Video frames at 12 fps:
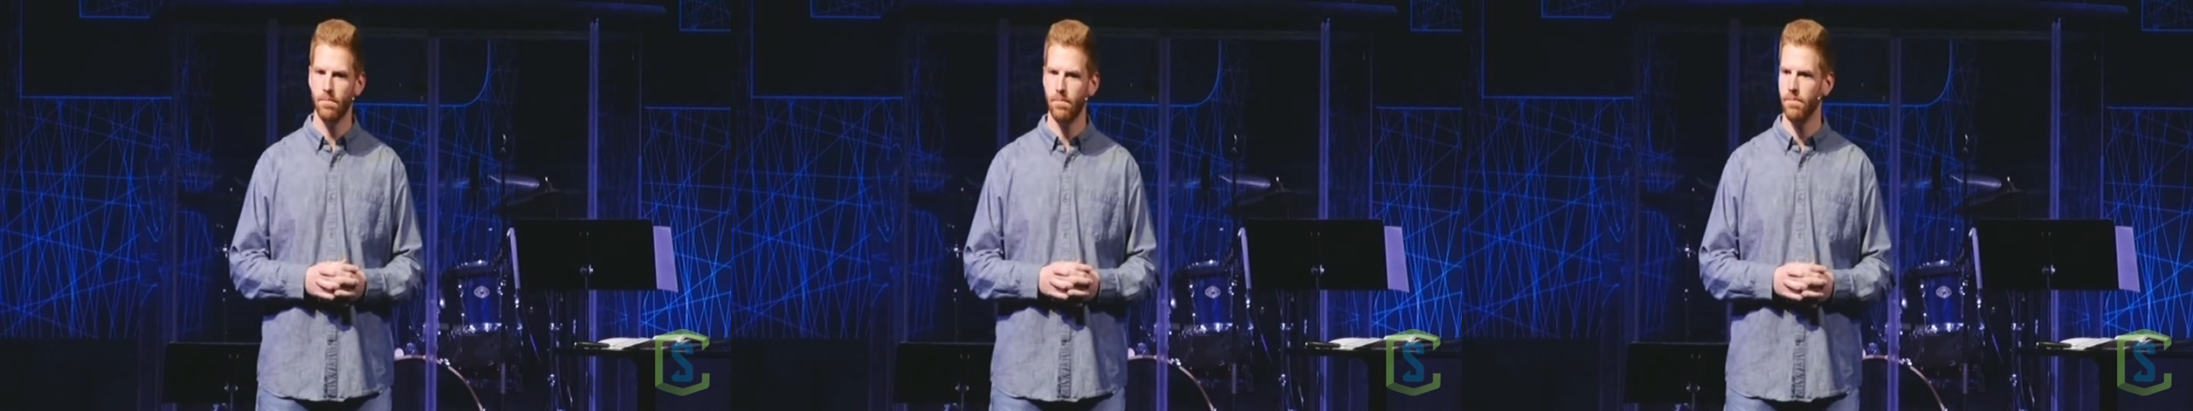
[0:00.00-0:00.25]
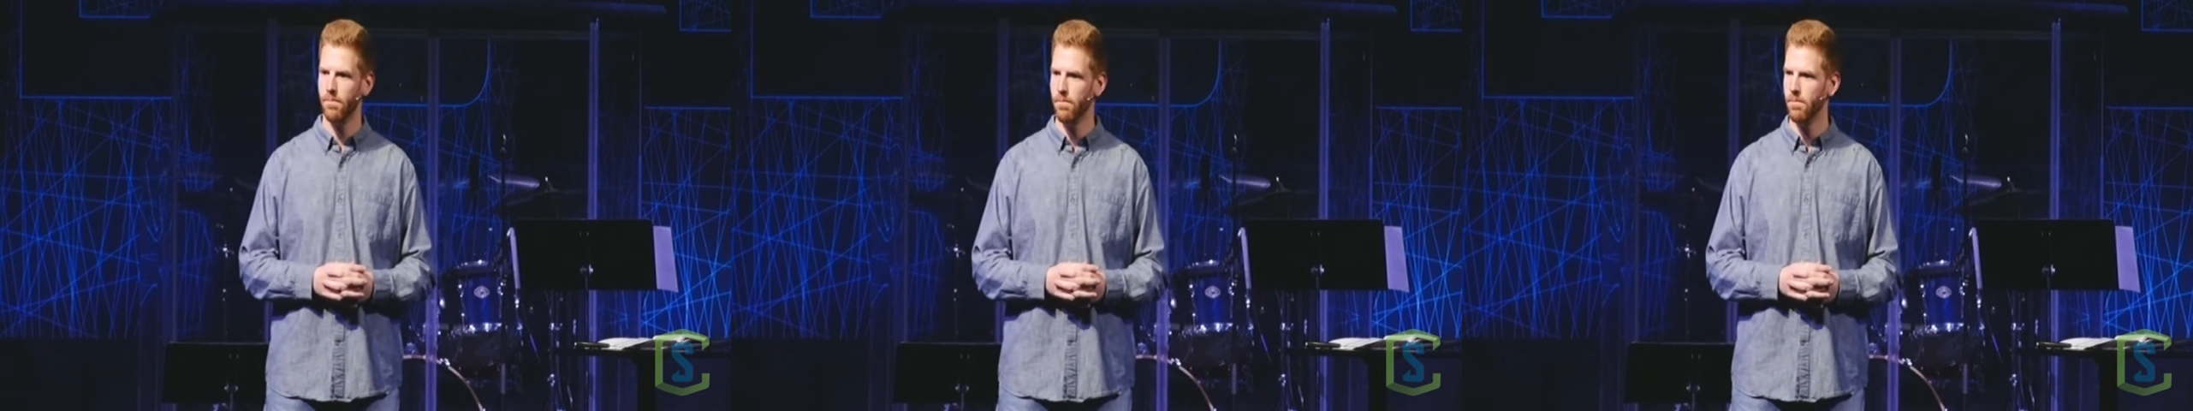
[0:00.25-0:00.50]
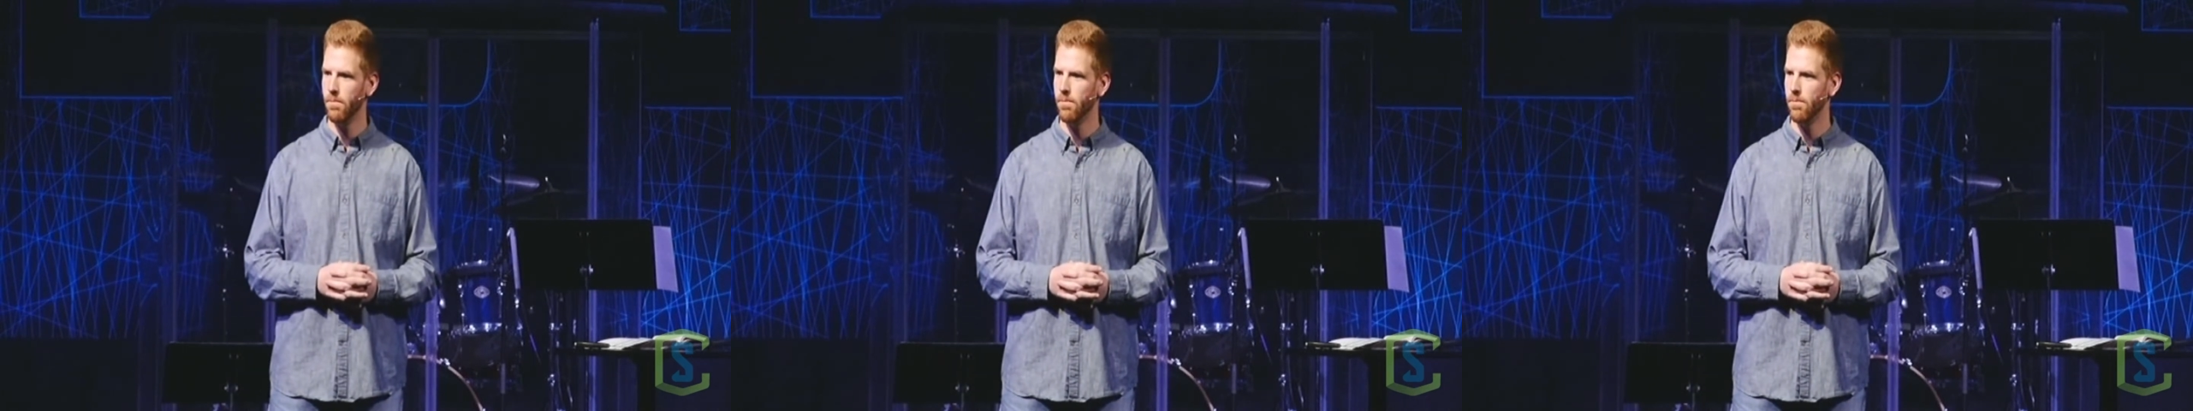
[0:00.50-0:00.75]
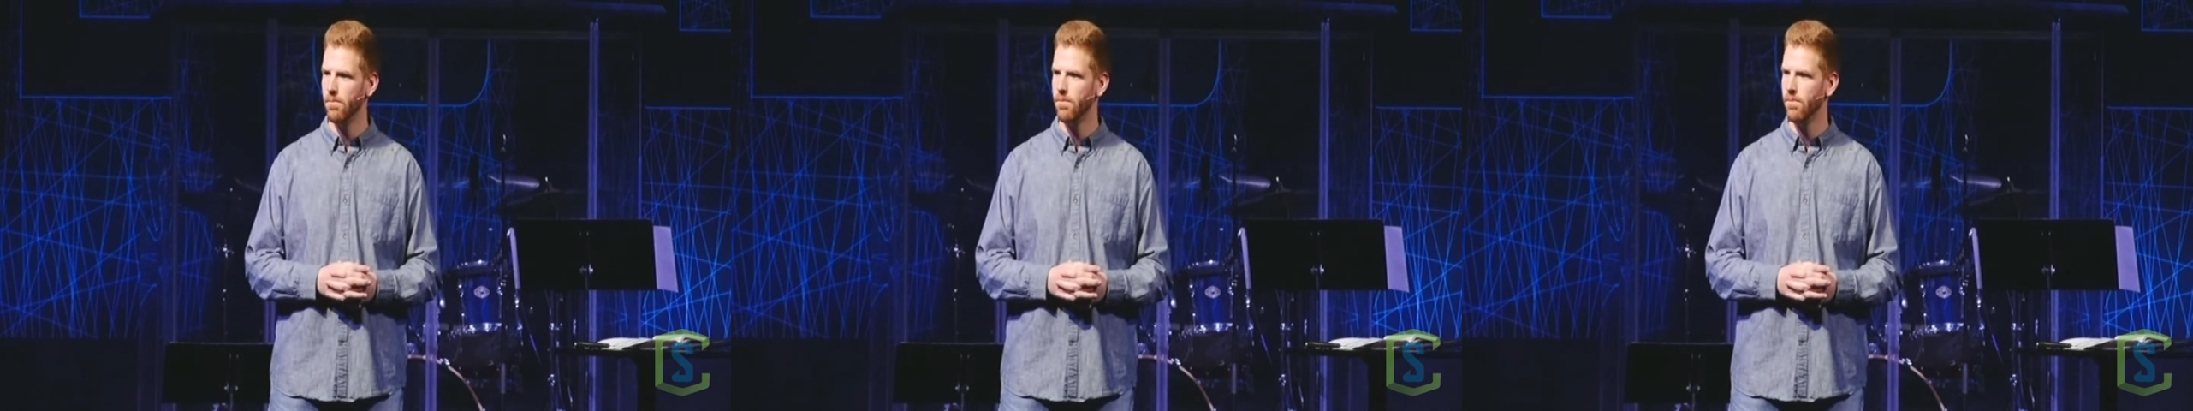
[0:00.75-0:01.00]

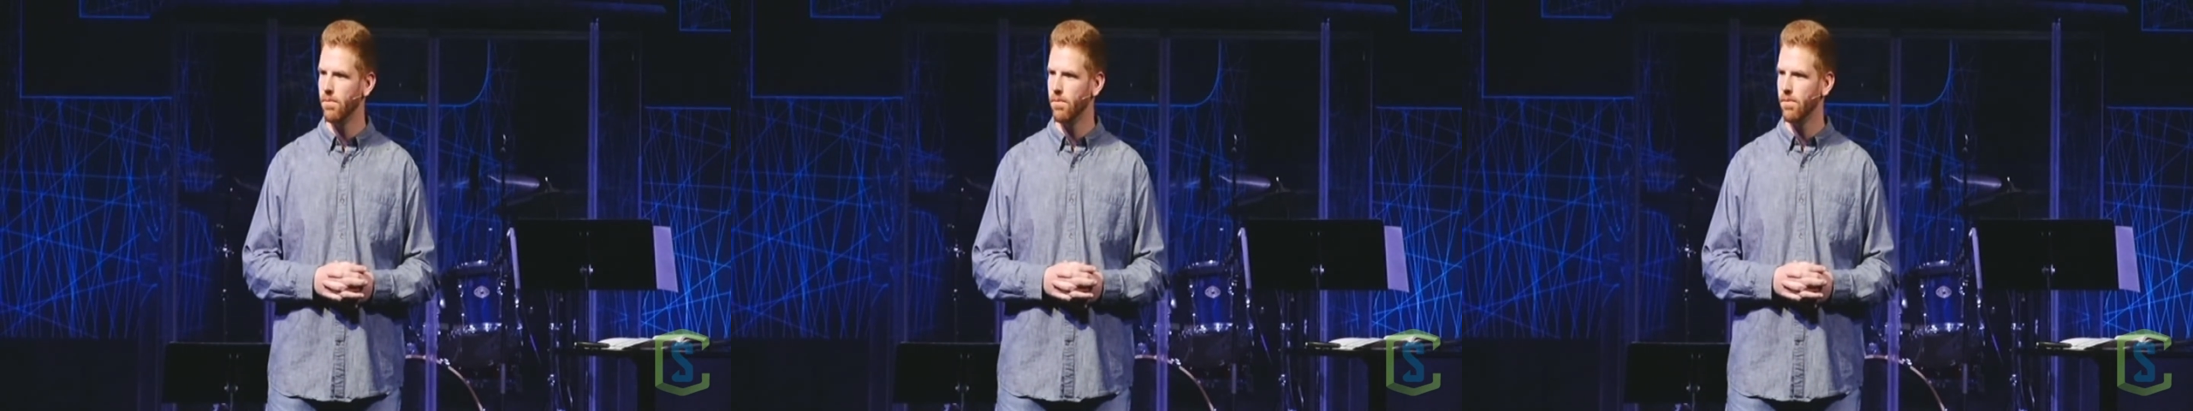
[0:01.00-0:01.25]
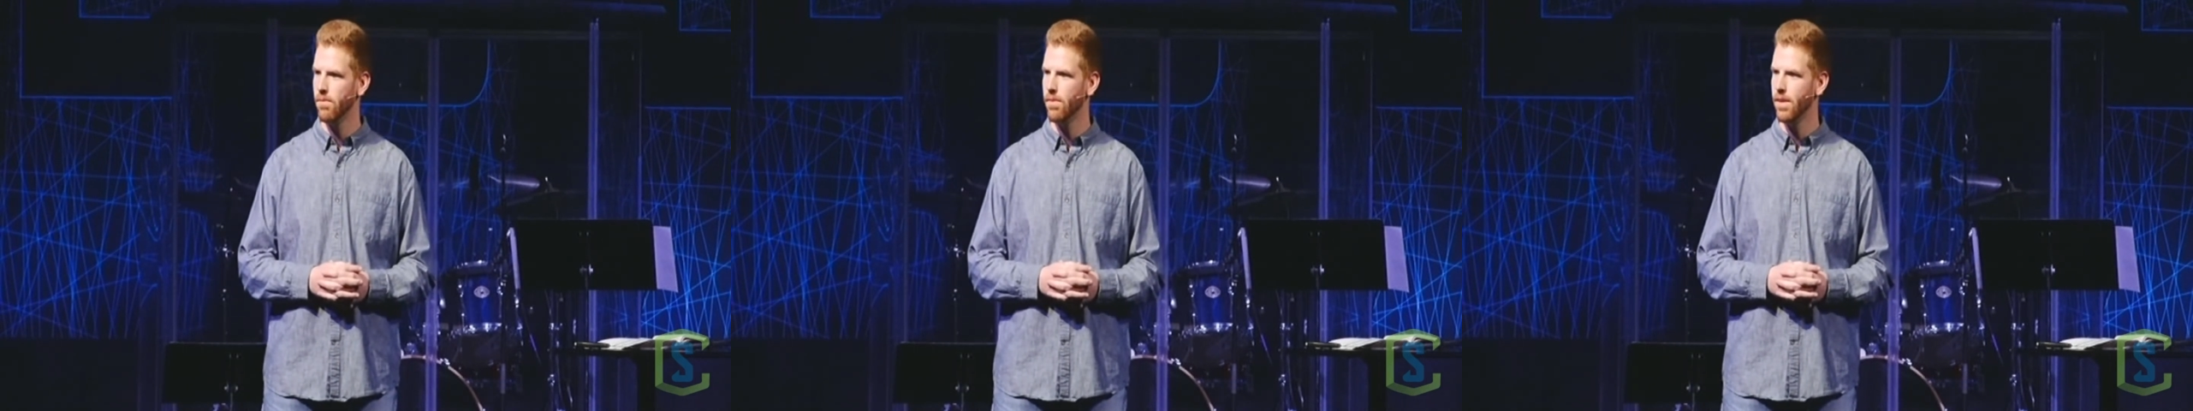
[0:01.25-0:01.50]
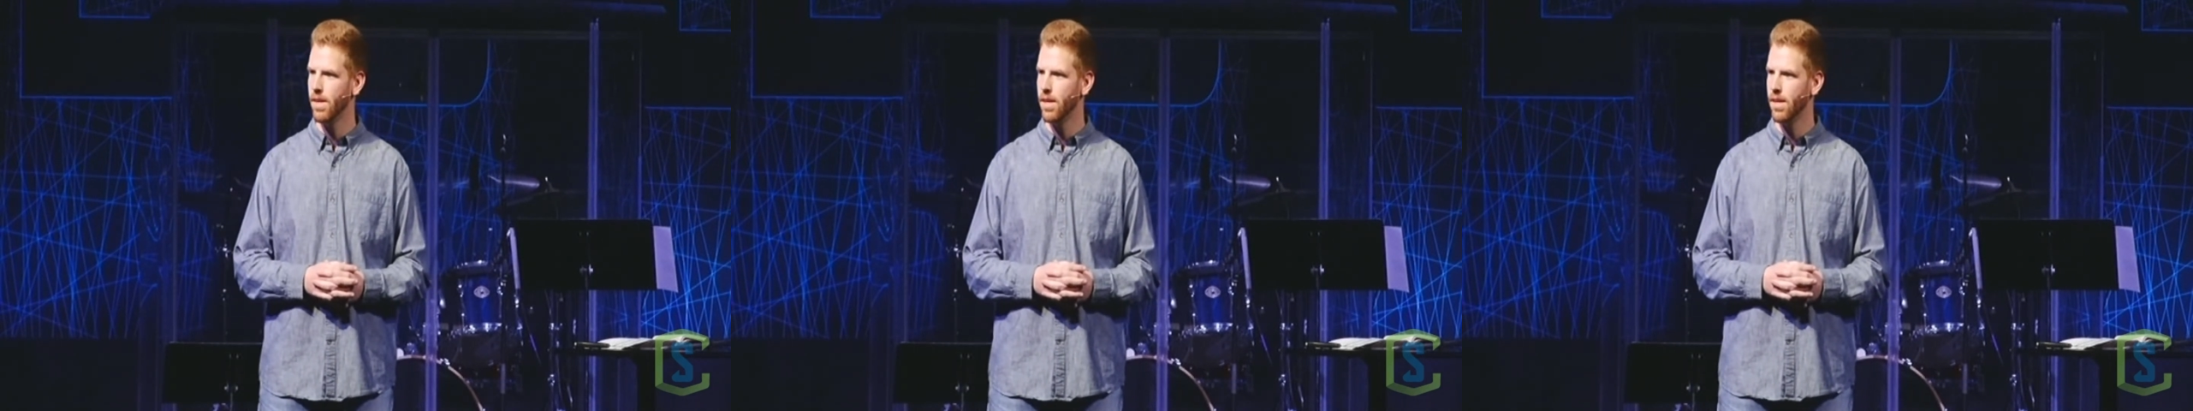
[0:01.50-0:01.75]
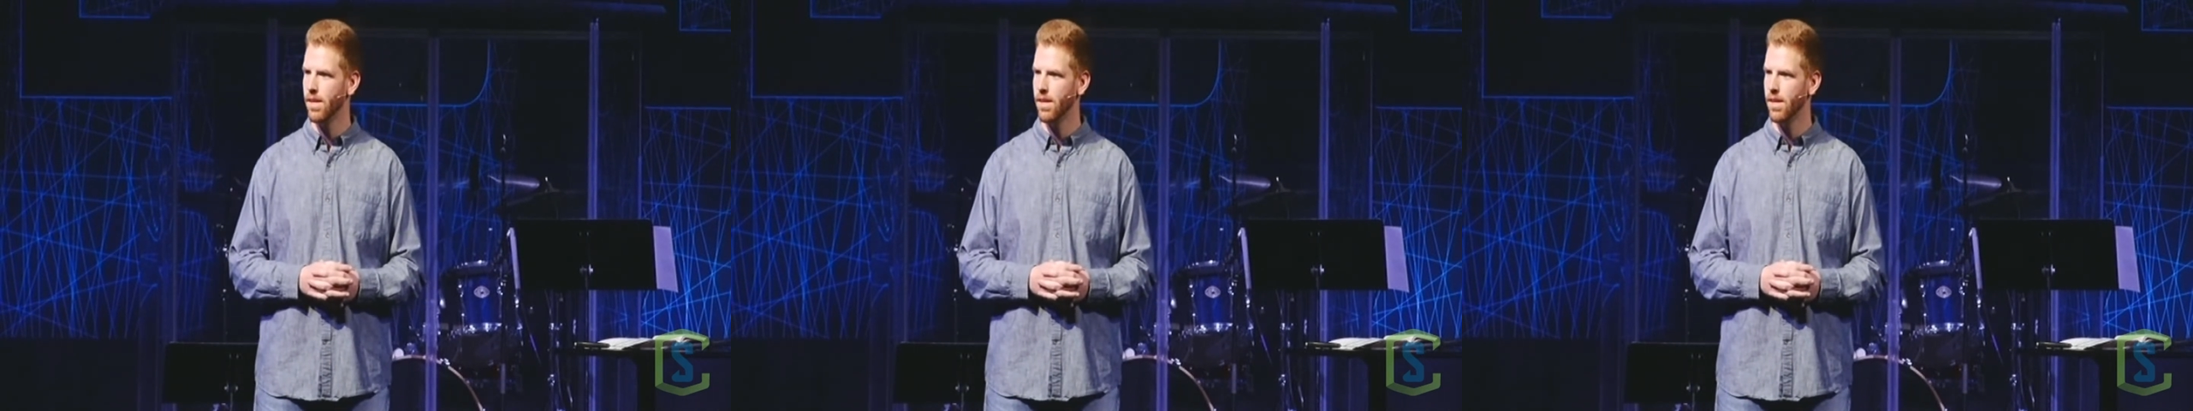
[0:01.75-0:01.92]
Nobody speaks.